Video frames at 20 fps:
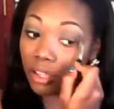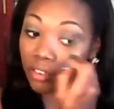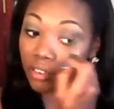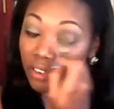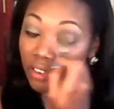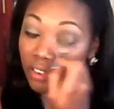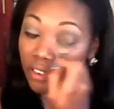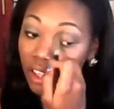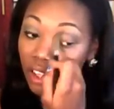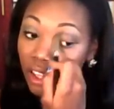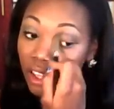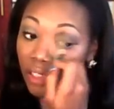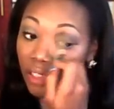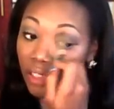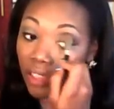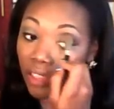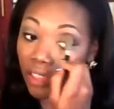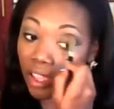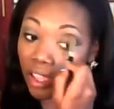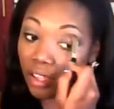and just get
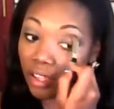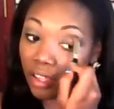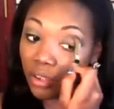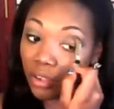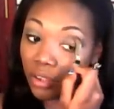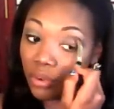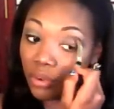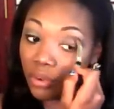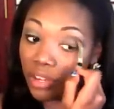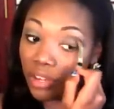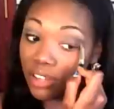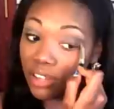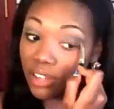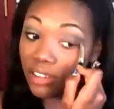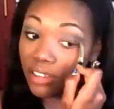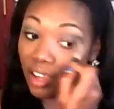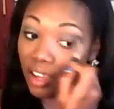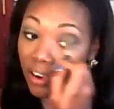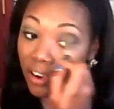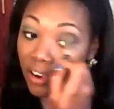in that
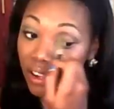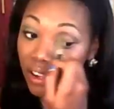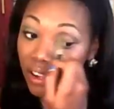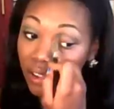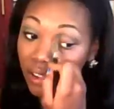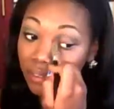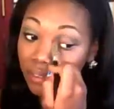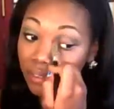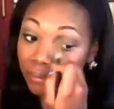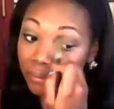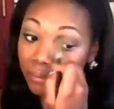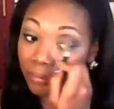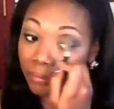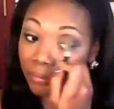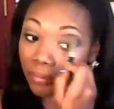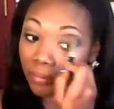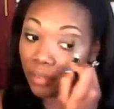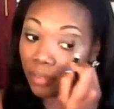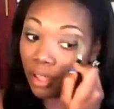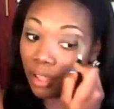crease area,
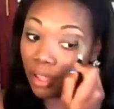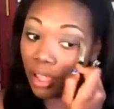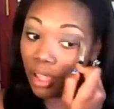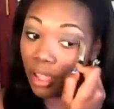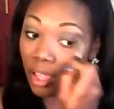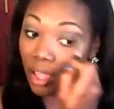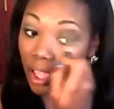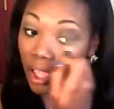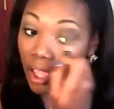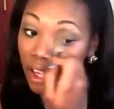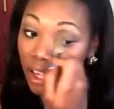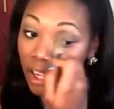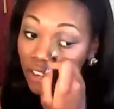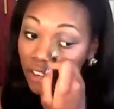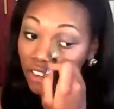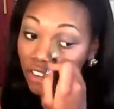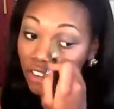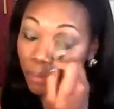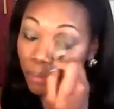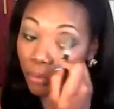and
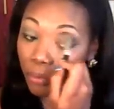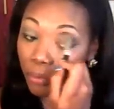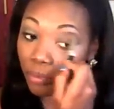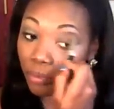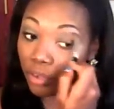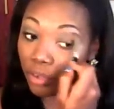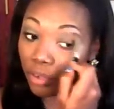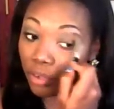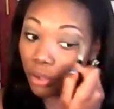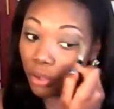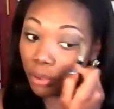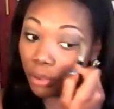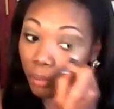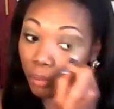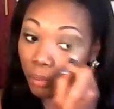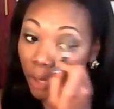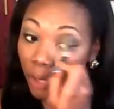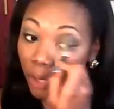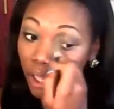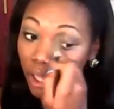I just
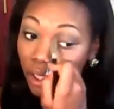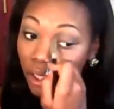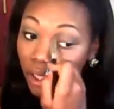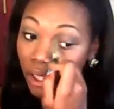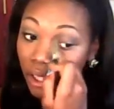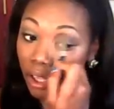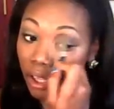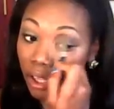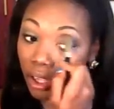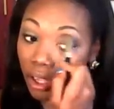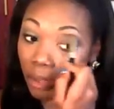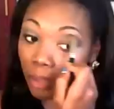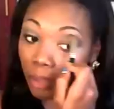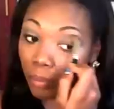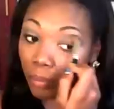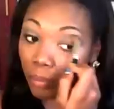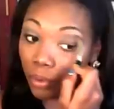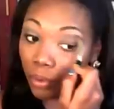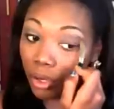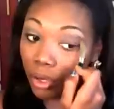slowly bring it
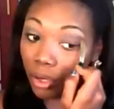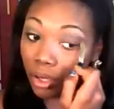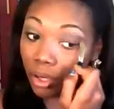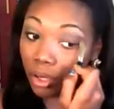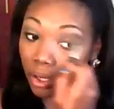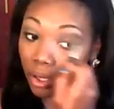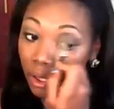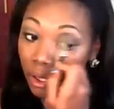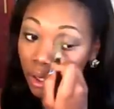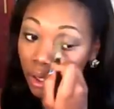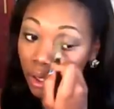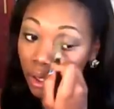up more